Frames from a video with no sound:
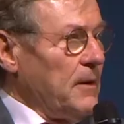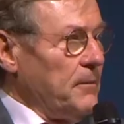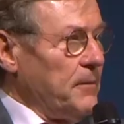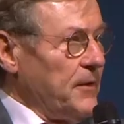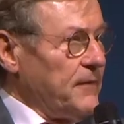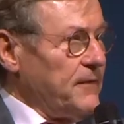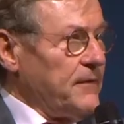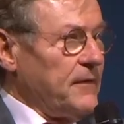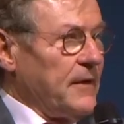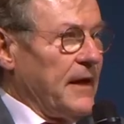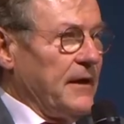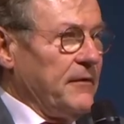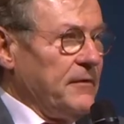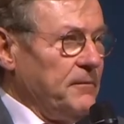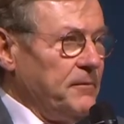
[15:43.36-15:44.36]
But
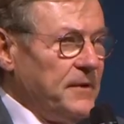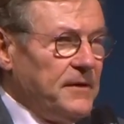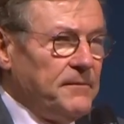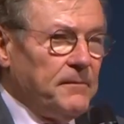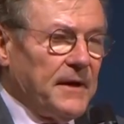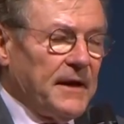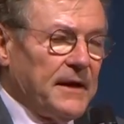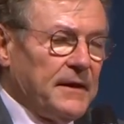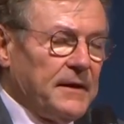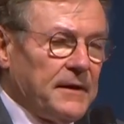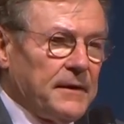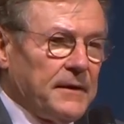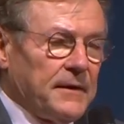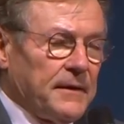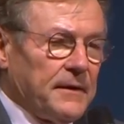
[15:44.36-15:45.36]
I repeat
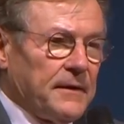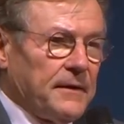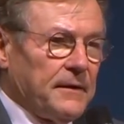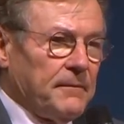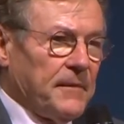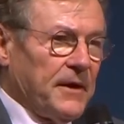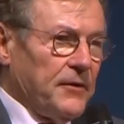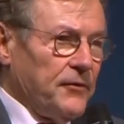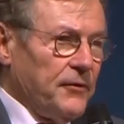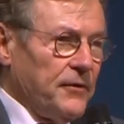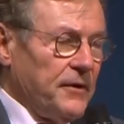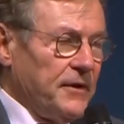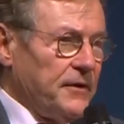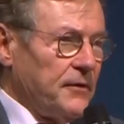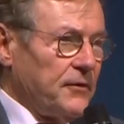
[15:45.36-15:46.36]
my
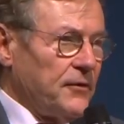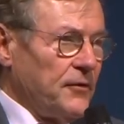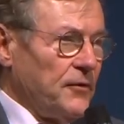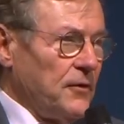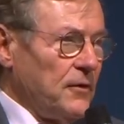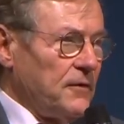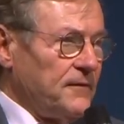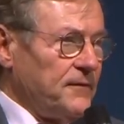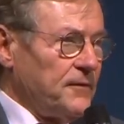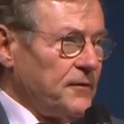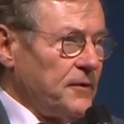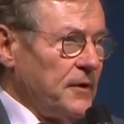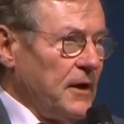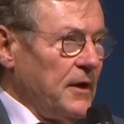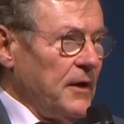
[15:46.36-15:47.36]
earlier call
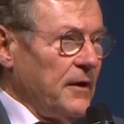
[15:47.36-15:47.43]
for